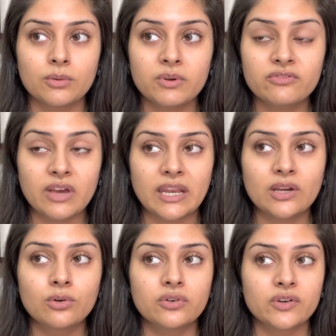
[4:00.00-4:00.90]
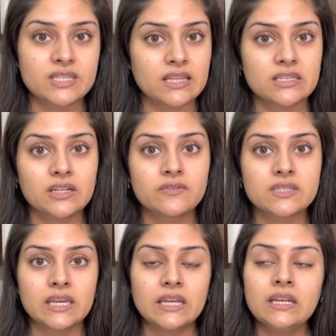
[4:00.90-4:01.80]
be very good for sensitive
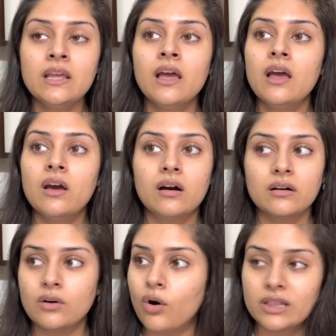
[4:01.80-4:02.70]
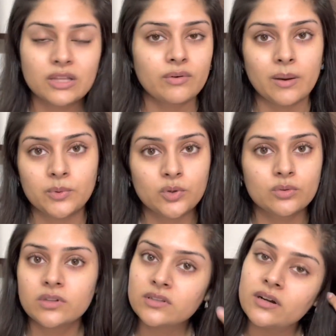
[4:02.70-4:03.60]
skin, all the way up to
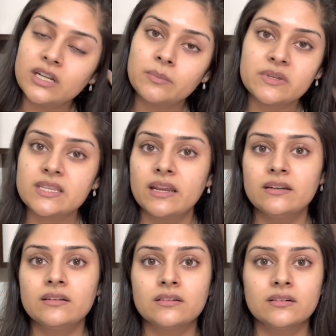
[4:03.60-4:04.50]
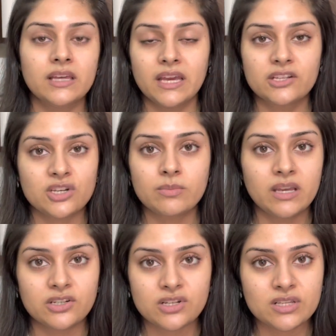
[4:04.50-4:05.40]
the 30% AHA
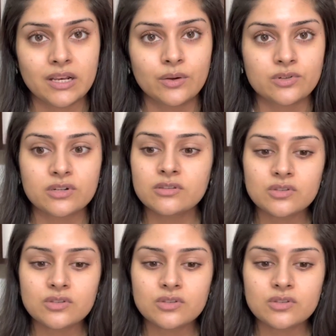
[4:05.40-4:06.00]
BHA solution.